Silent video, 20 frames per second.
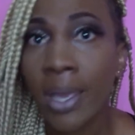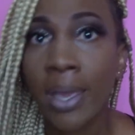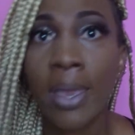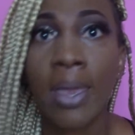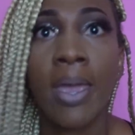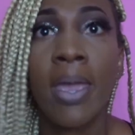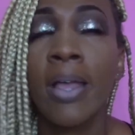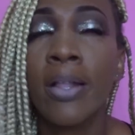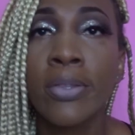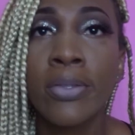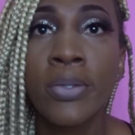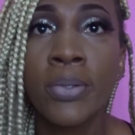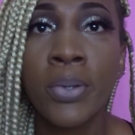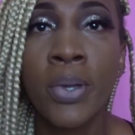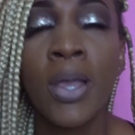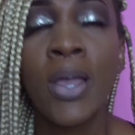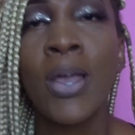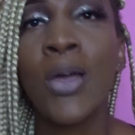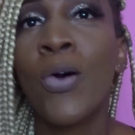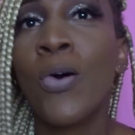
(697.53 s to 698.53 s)
Hell no.
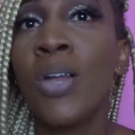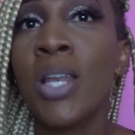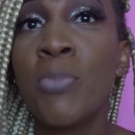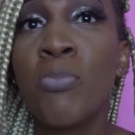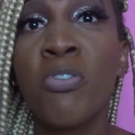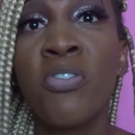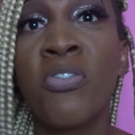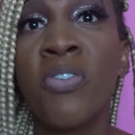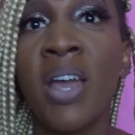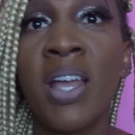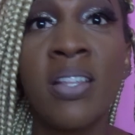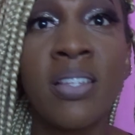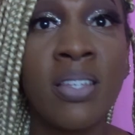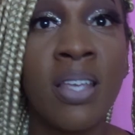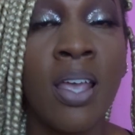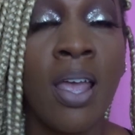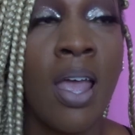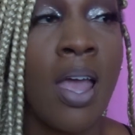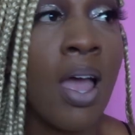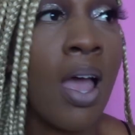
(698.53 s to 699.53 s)
Only prevent,
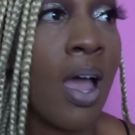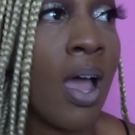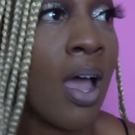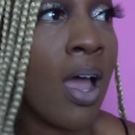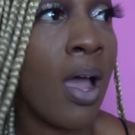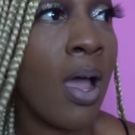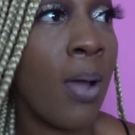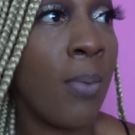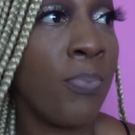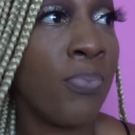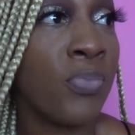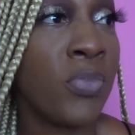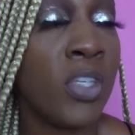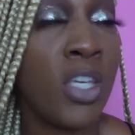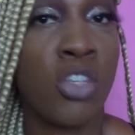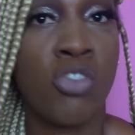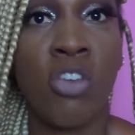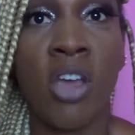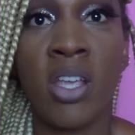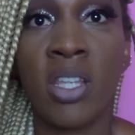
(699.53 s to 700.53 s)

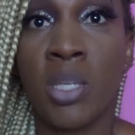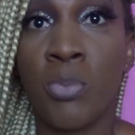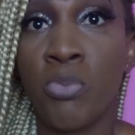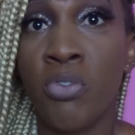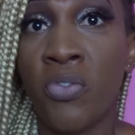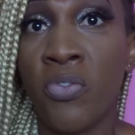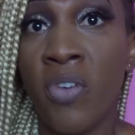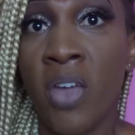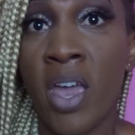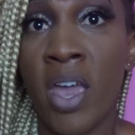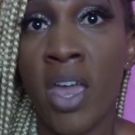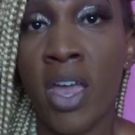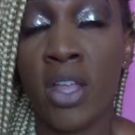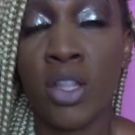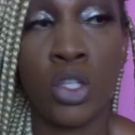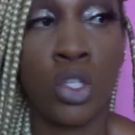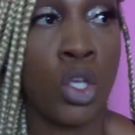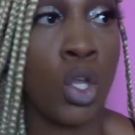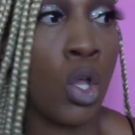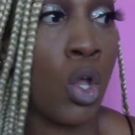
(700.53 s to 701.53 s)
you're trying to
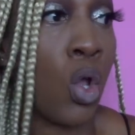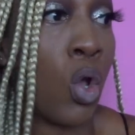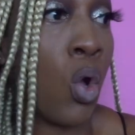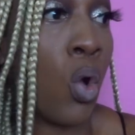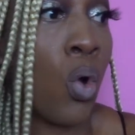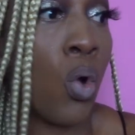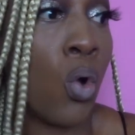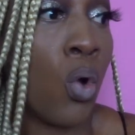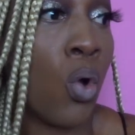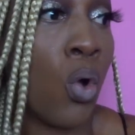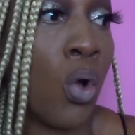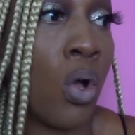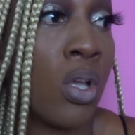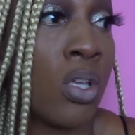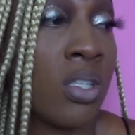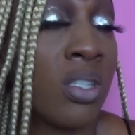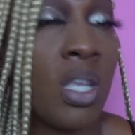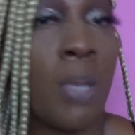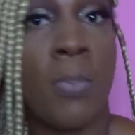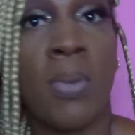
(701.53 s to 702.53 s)
prevent, or
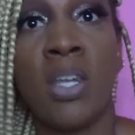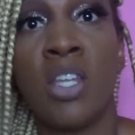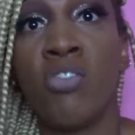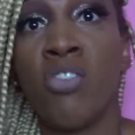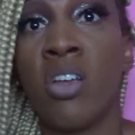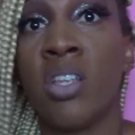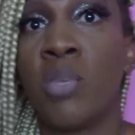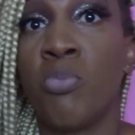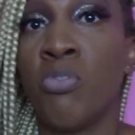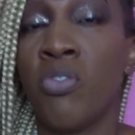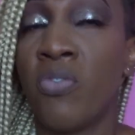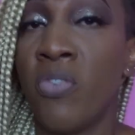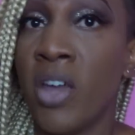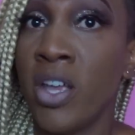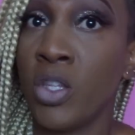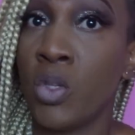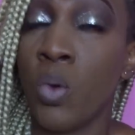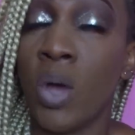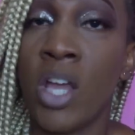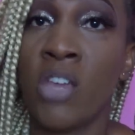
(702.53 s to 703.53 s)
somebody trying to
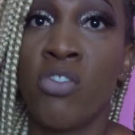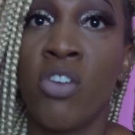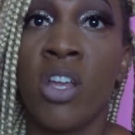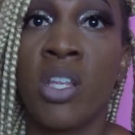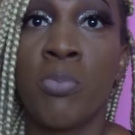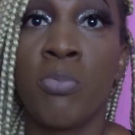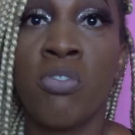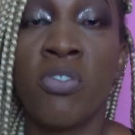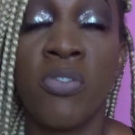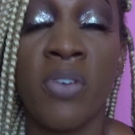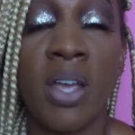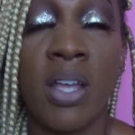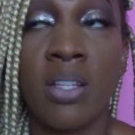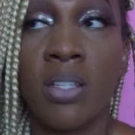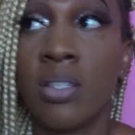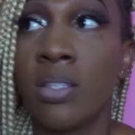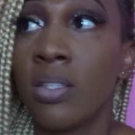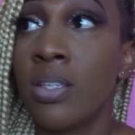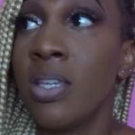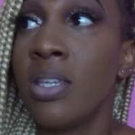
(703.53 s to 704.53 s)
prevent, or I trying to
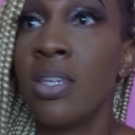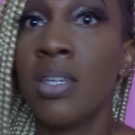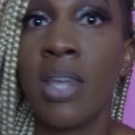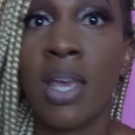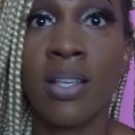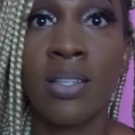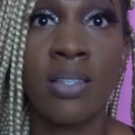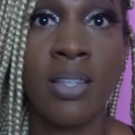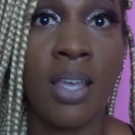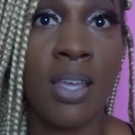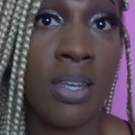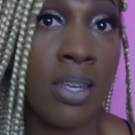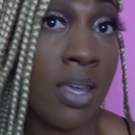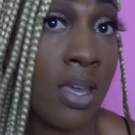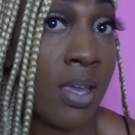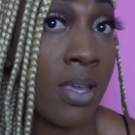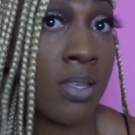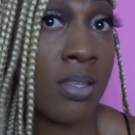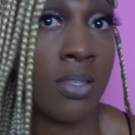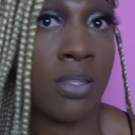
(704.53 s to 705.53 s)
prevent. In the next 10
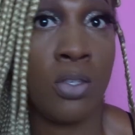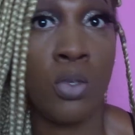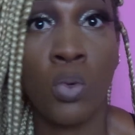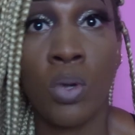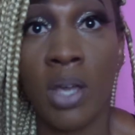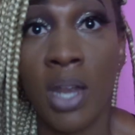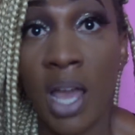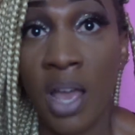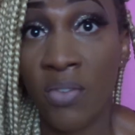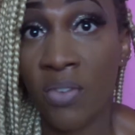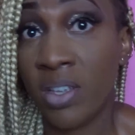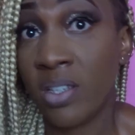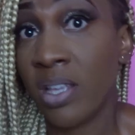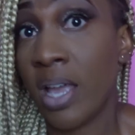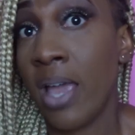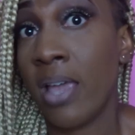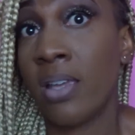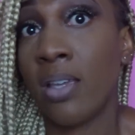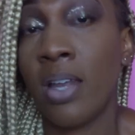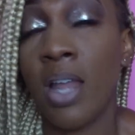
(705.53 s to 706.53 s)
years, you could have it,
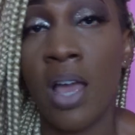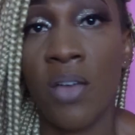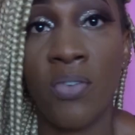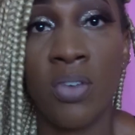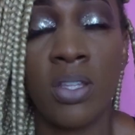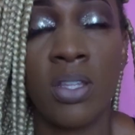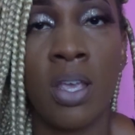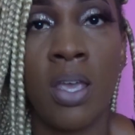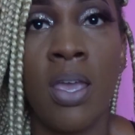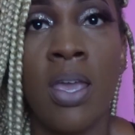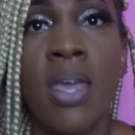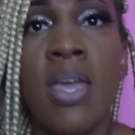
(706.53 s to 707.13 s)
I could have it.